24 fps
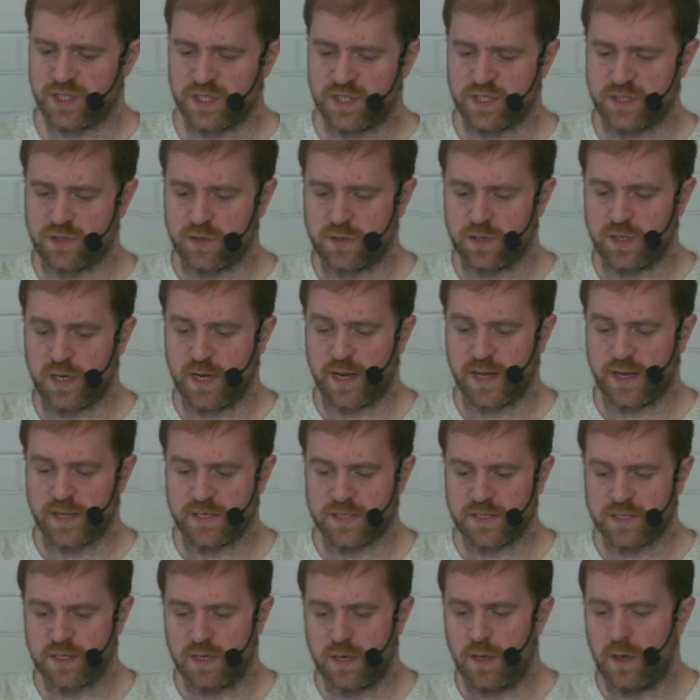is on the
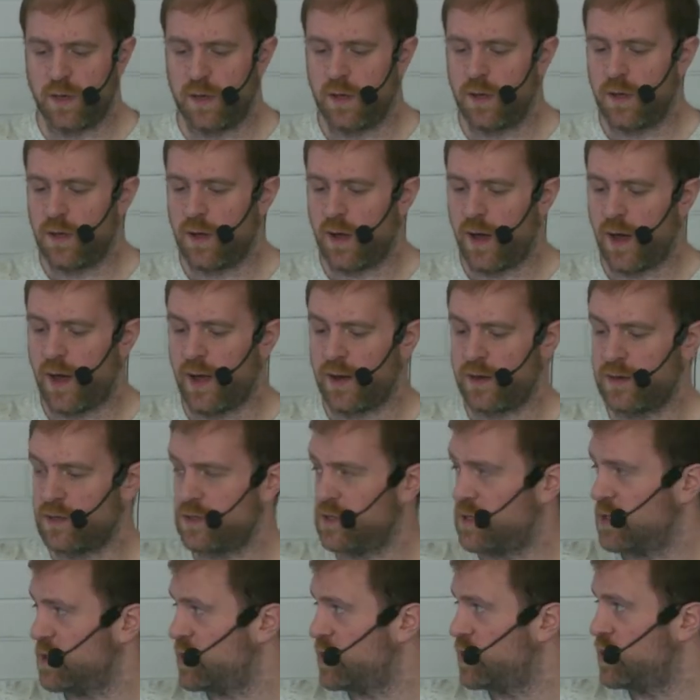links, and
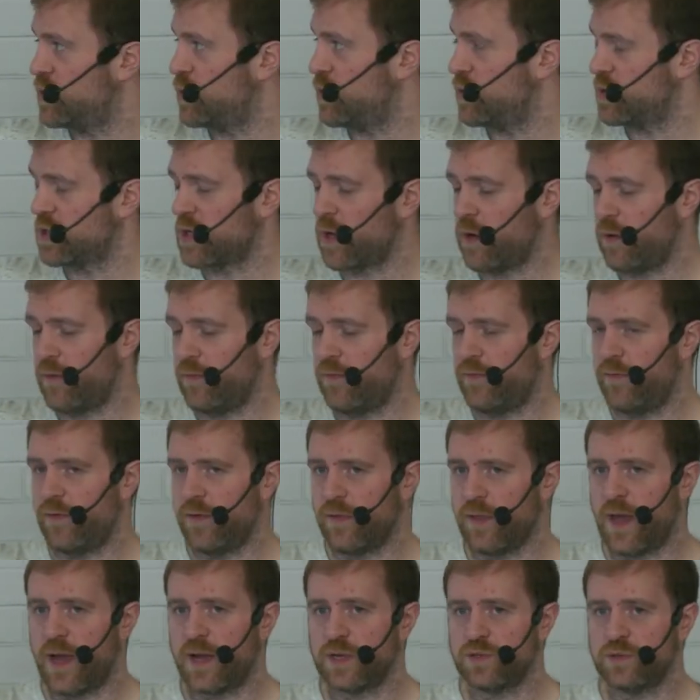the source code for
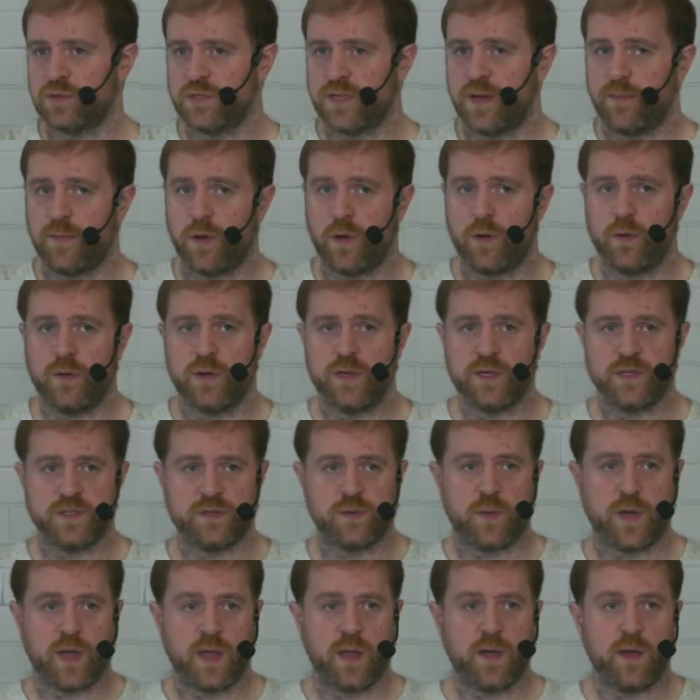the actual demo is on
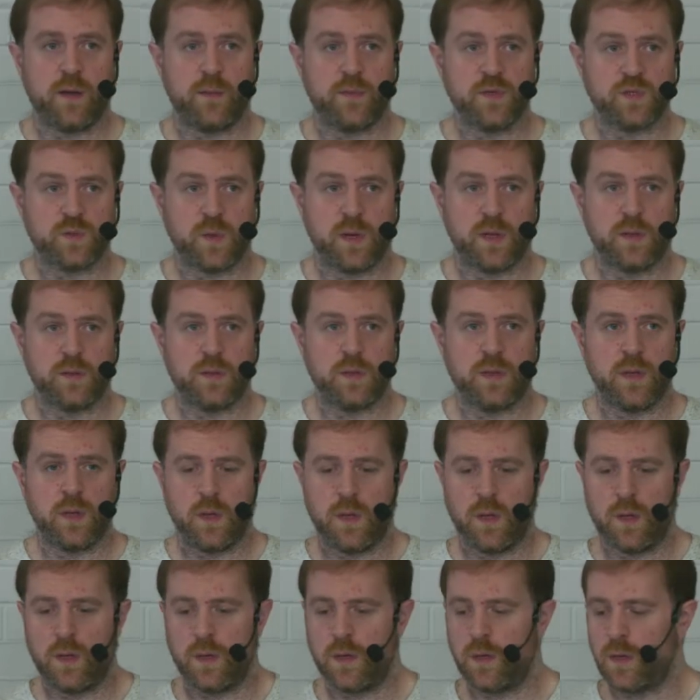my GitHub as well.
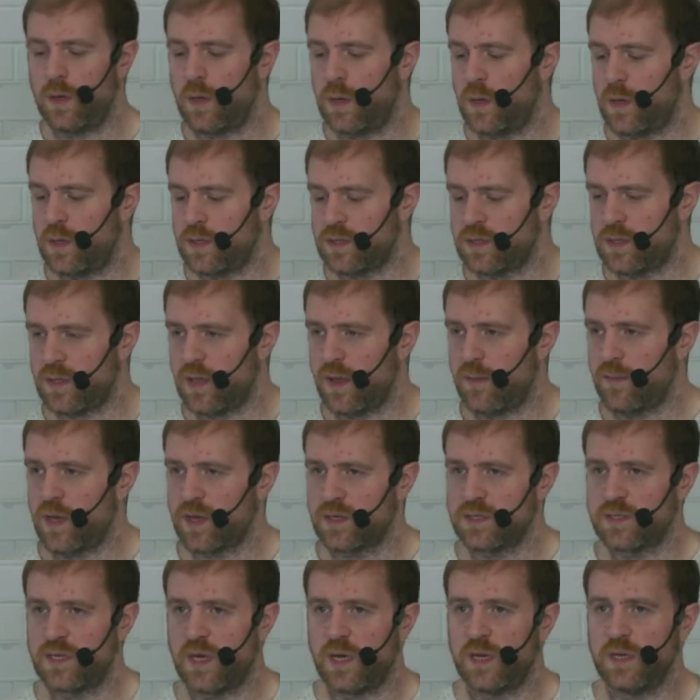So that being
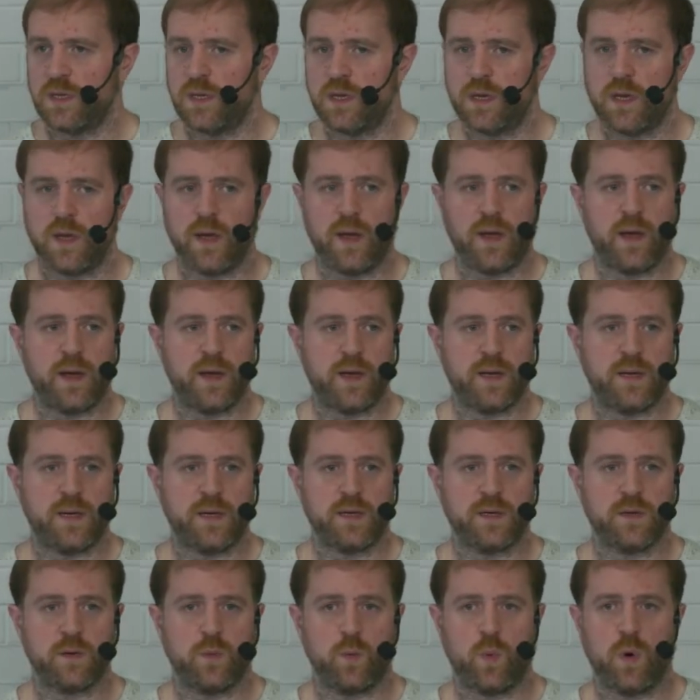said,
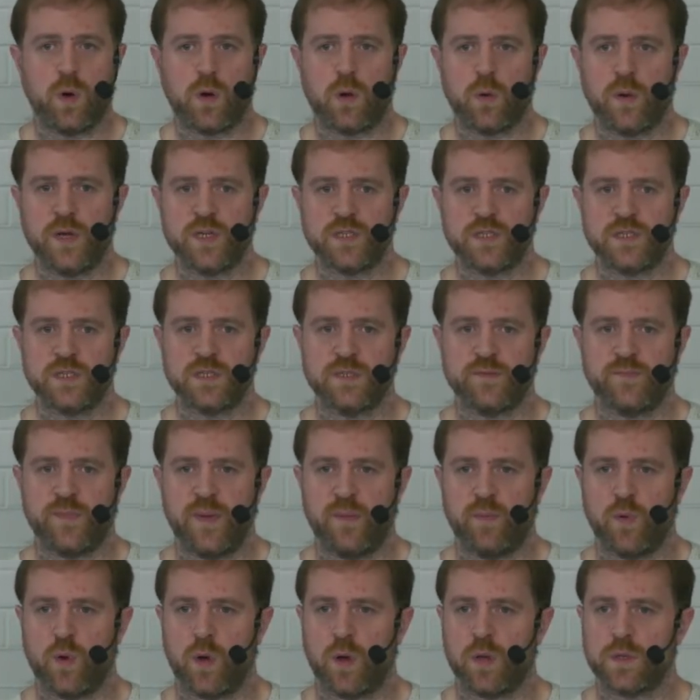what questions have
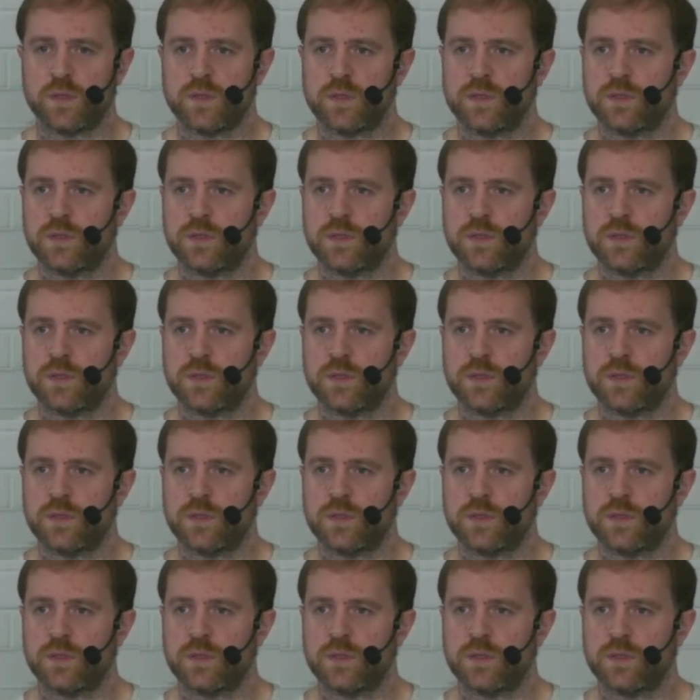people got?